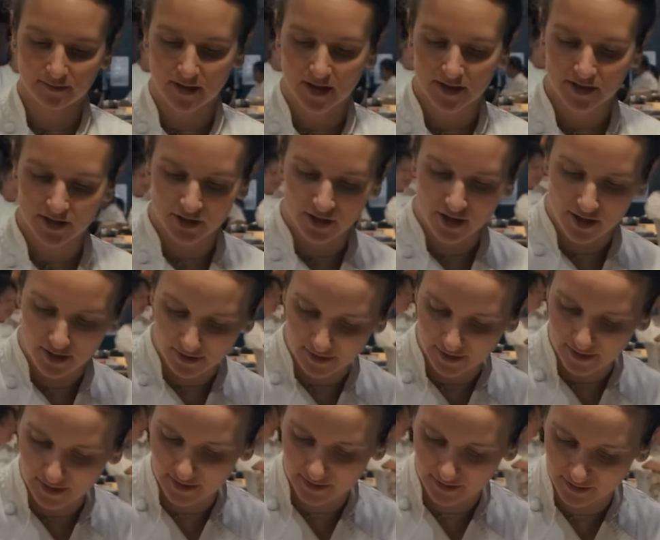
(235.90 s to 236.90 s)
Lots of
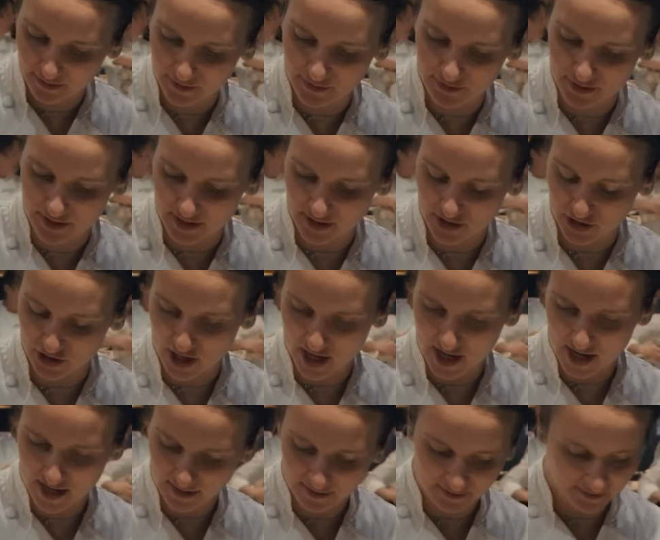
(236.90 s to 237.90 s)
garlic used at Chez.